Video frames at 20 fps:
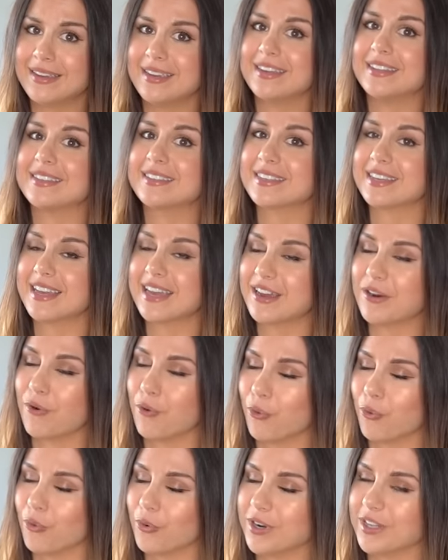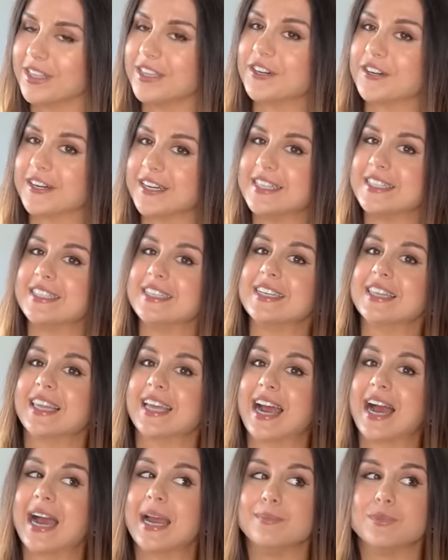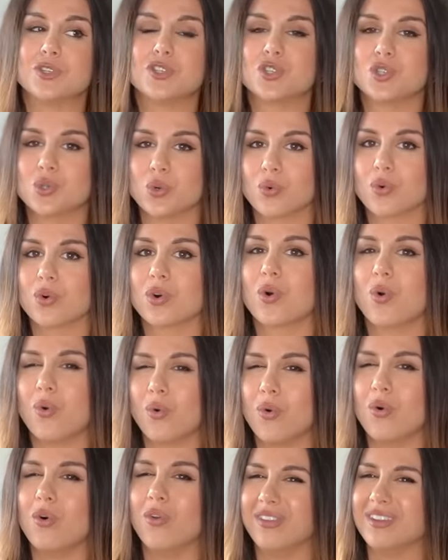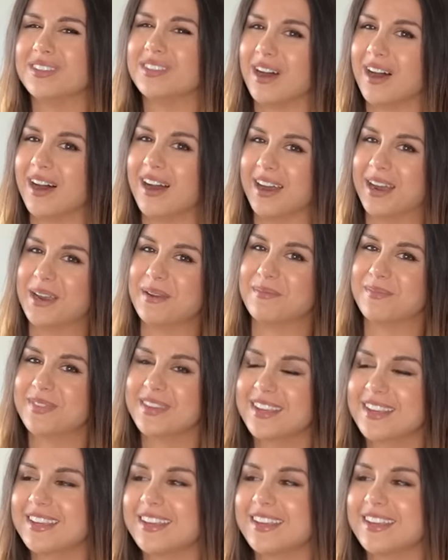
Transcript: It's really crazy. Like I'm sore all the time.